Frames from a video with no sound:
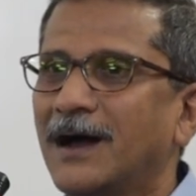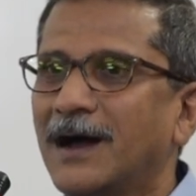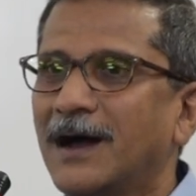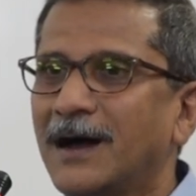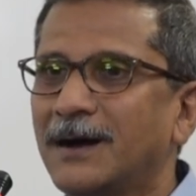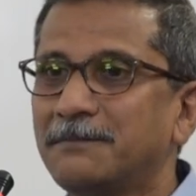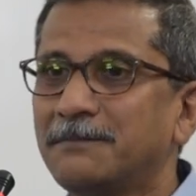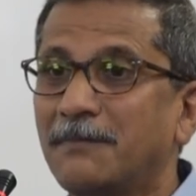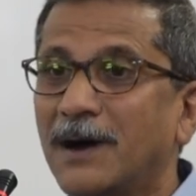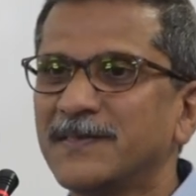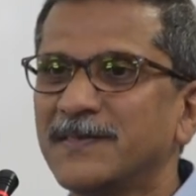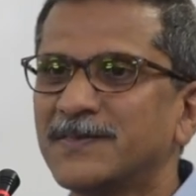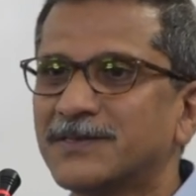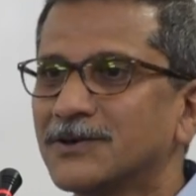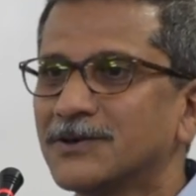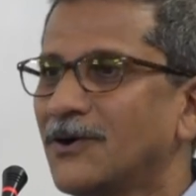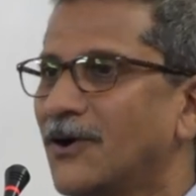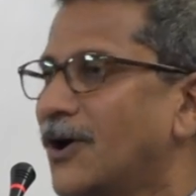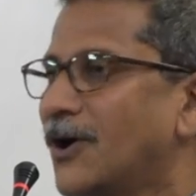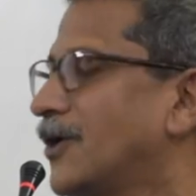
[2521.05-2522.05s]
uh,
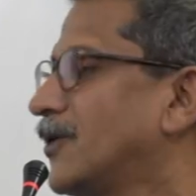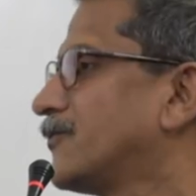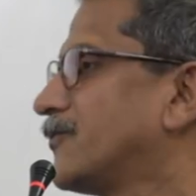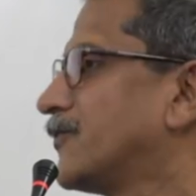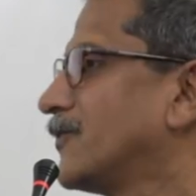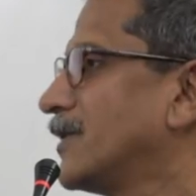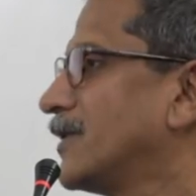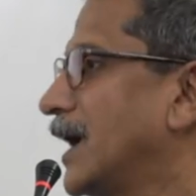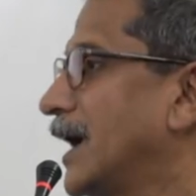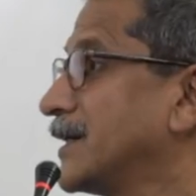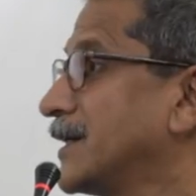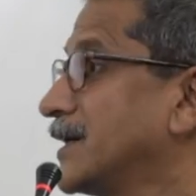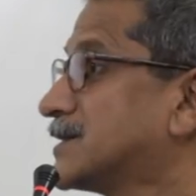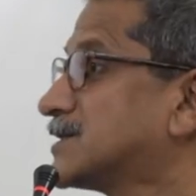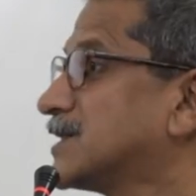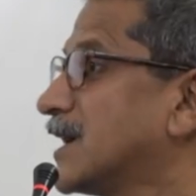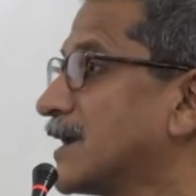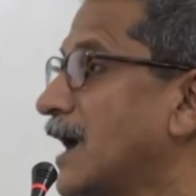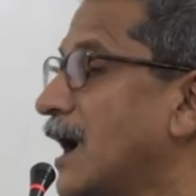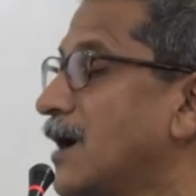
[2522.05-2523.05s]
month of, and
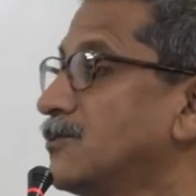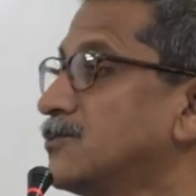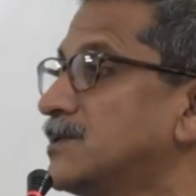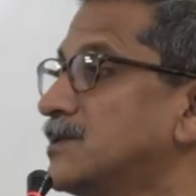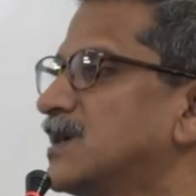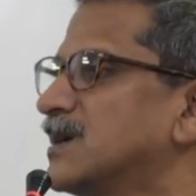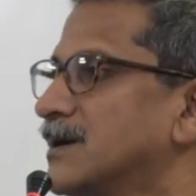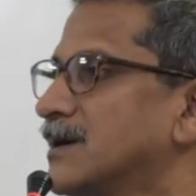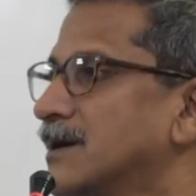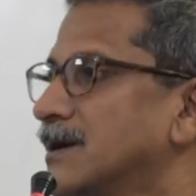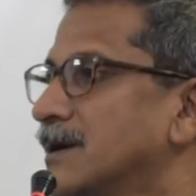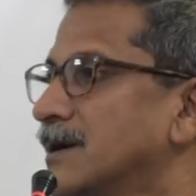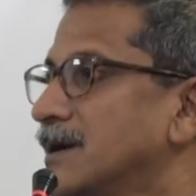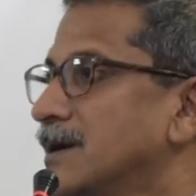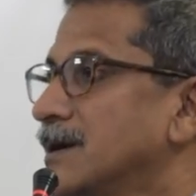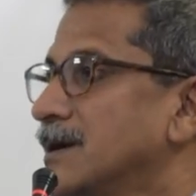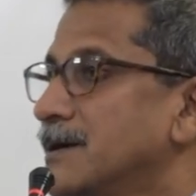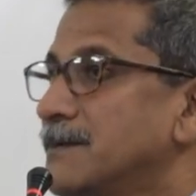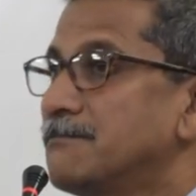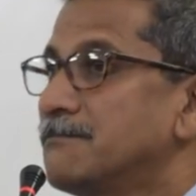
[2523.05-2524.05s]
it's around
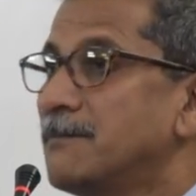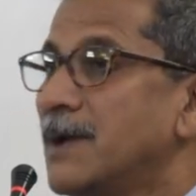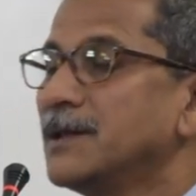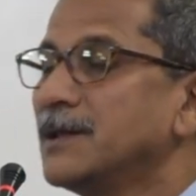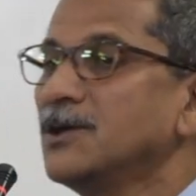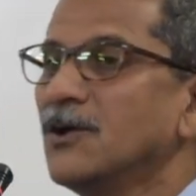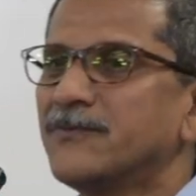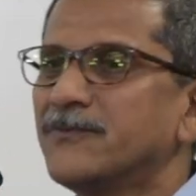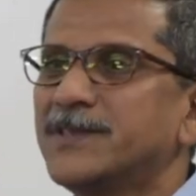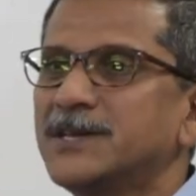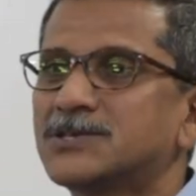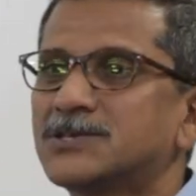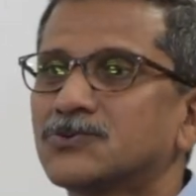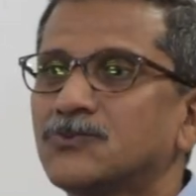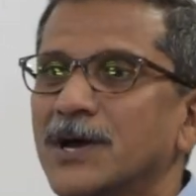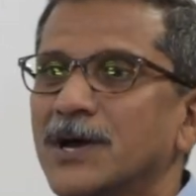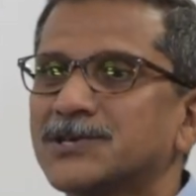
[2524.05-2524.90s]
many of these